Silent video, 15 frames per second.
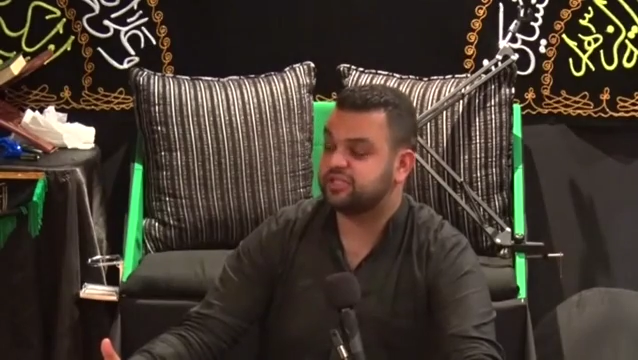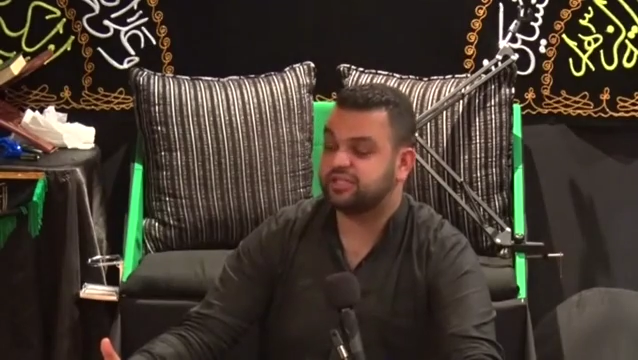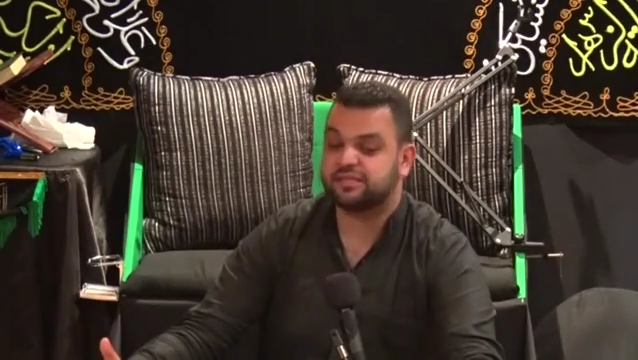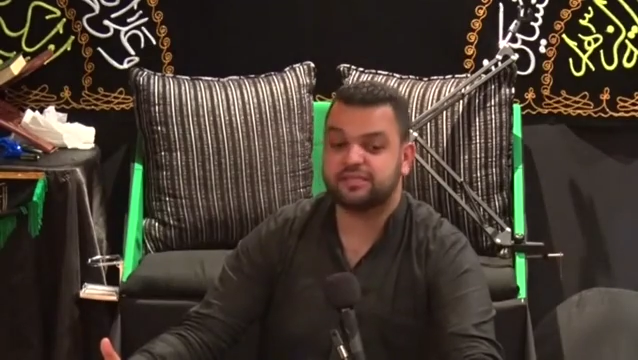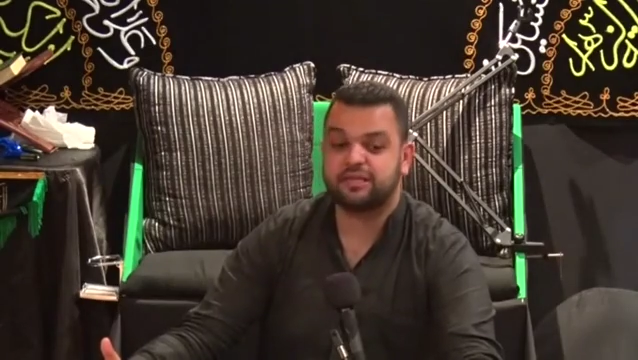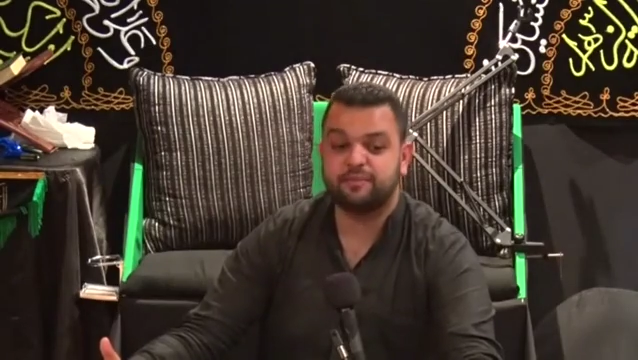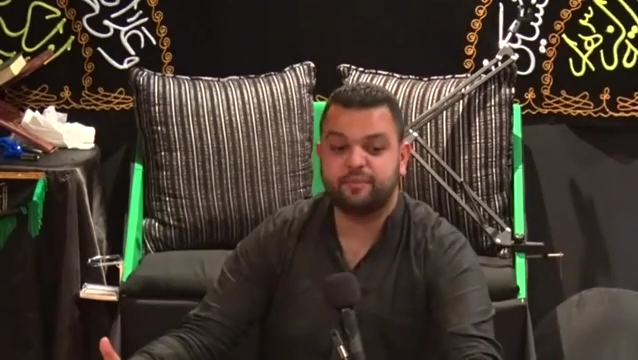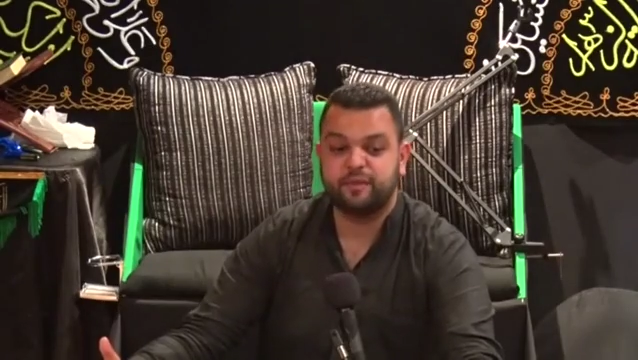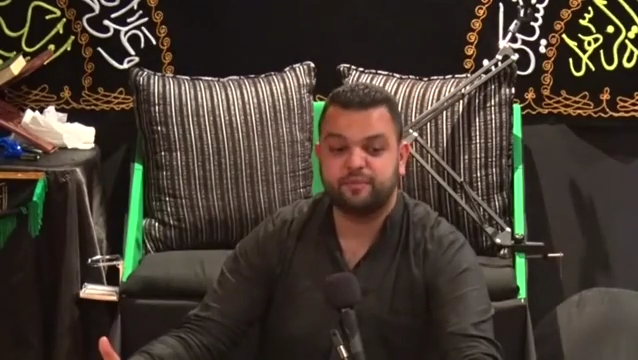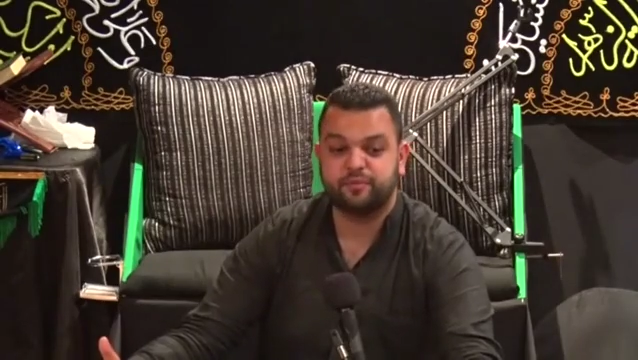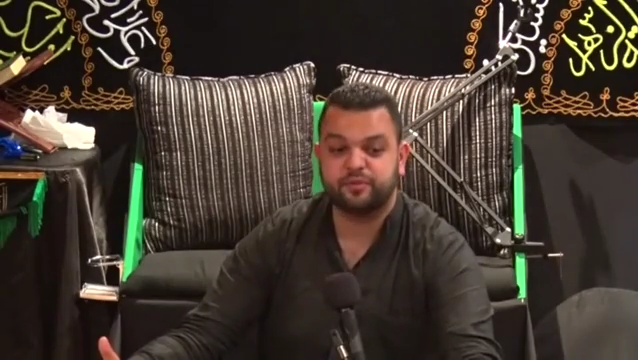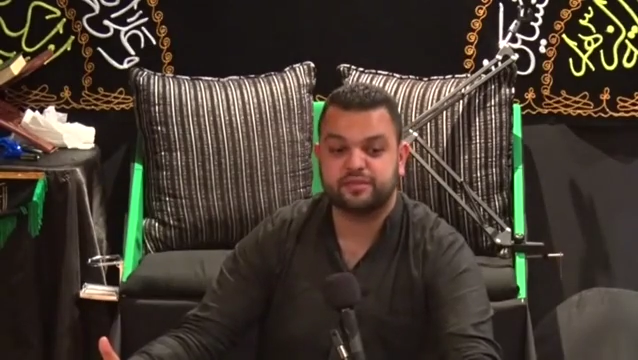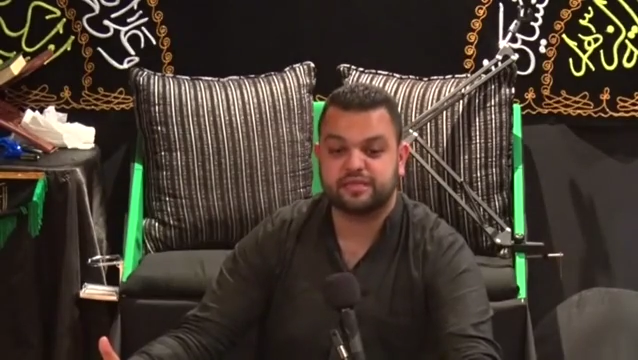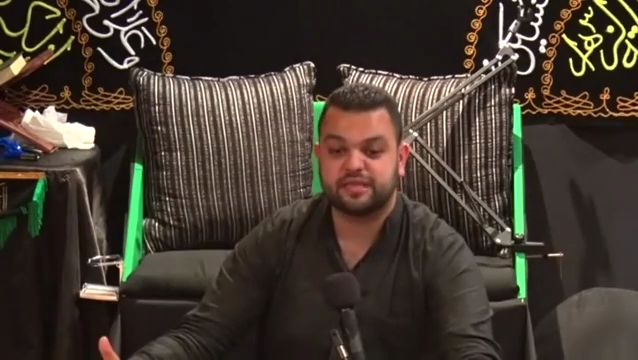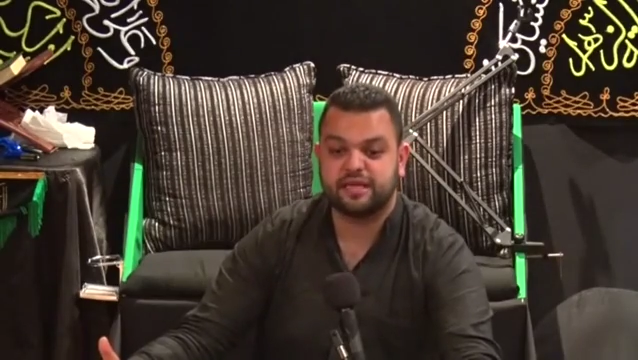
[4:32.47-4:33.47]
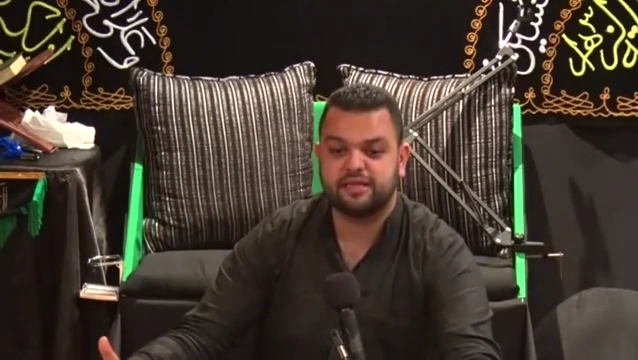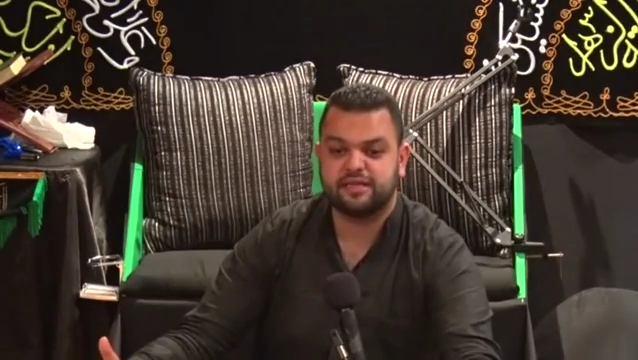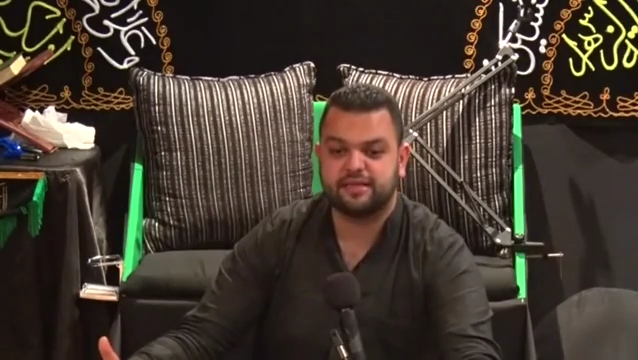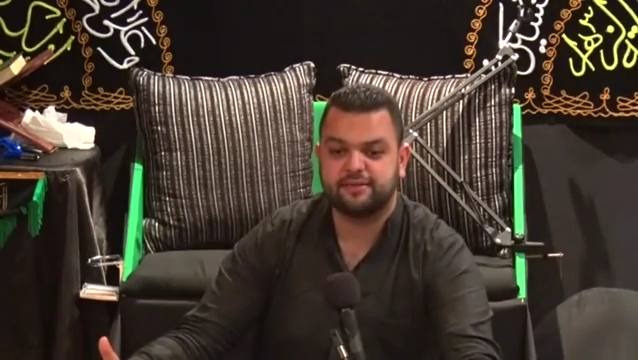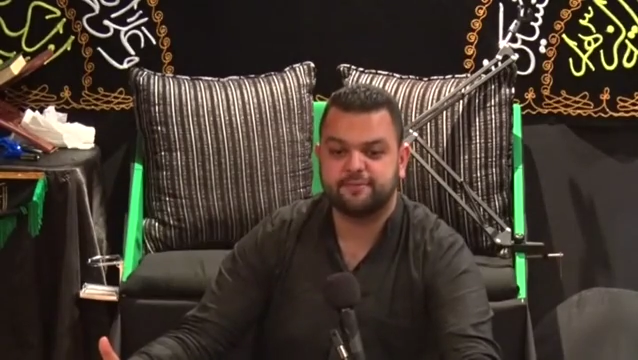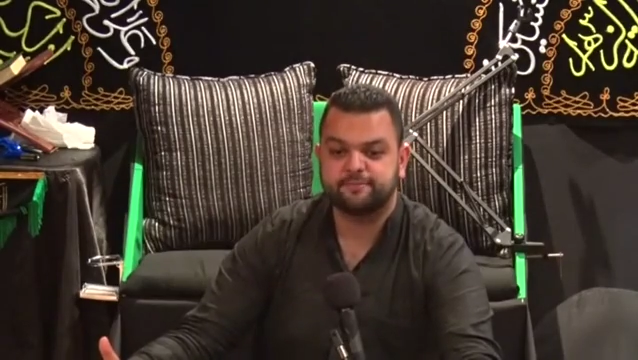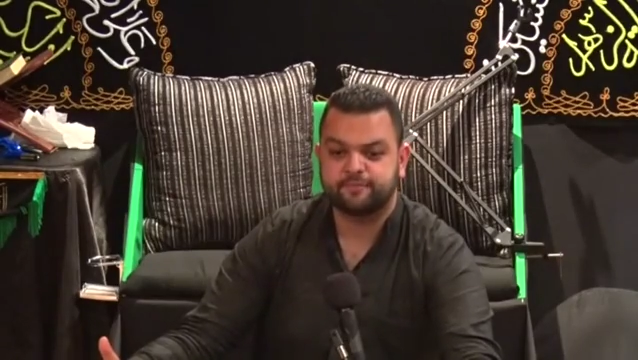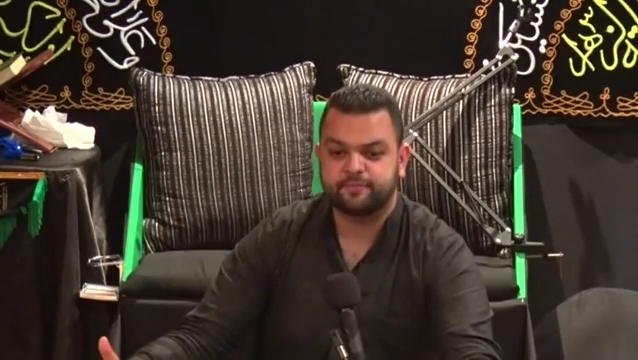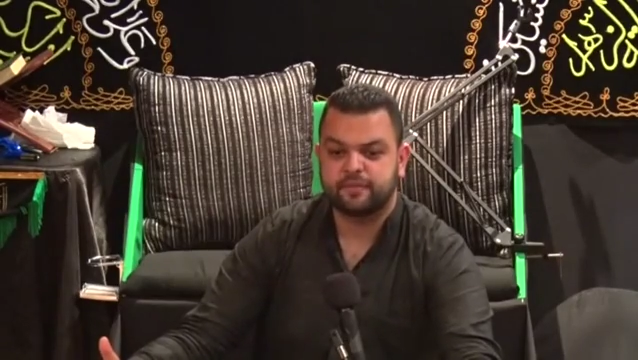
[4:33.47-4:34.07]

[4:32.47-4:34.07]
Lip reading: that some people say that